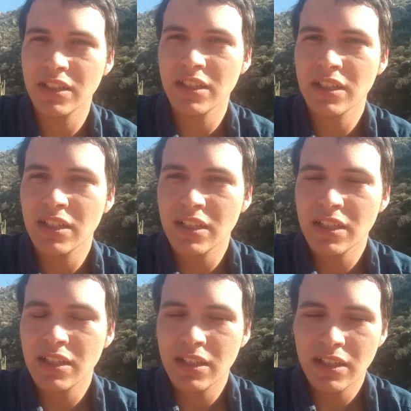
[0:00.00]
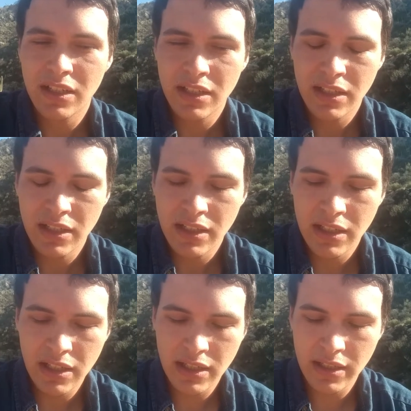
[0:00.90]

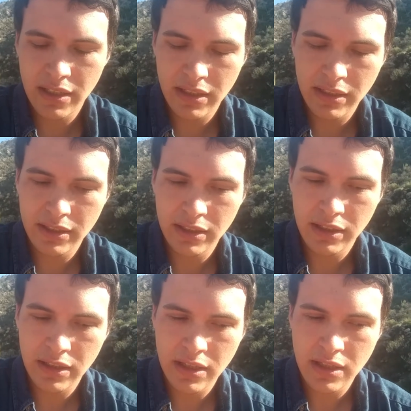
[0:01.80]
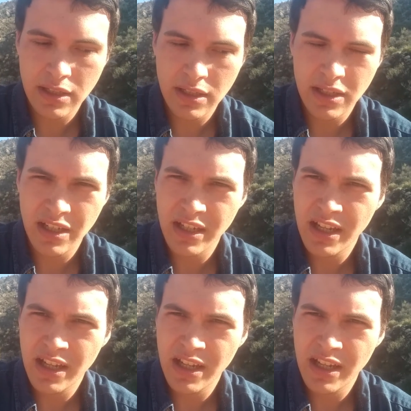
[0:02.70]
(no one is talking)